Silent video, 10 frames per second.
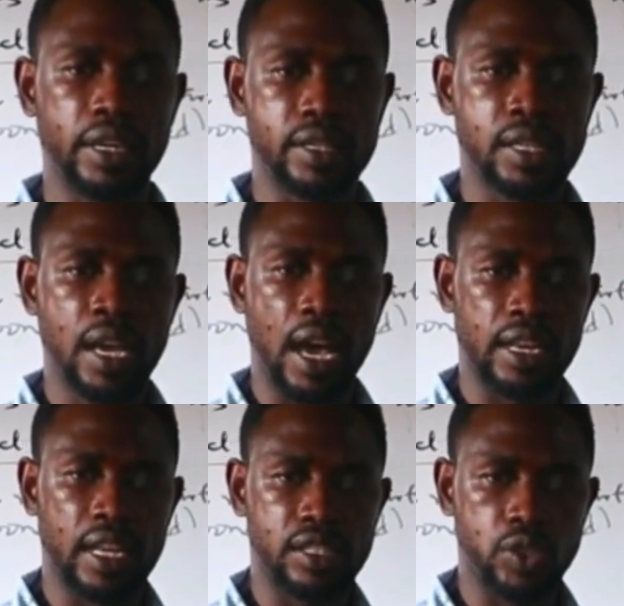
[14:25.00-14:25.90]
8.
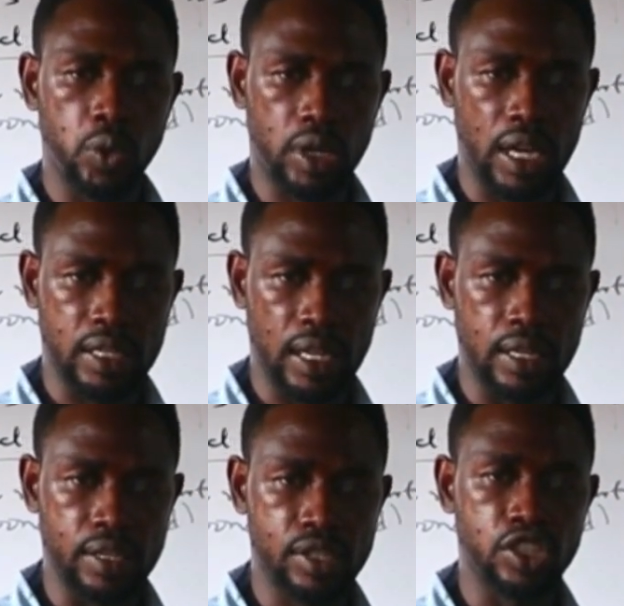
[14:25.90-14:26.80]
And that is what
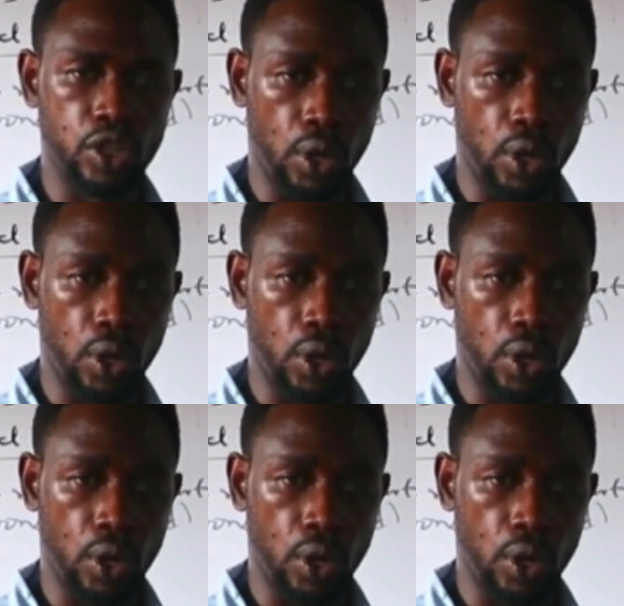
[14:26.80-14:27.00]
catalyst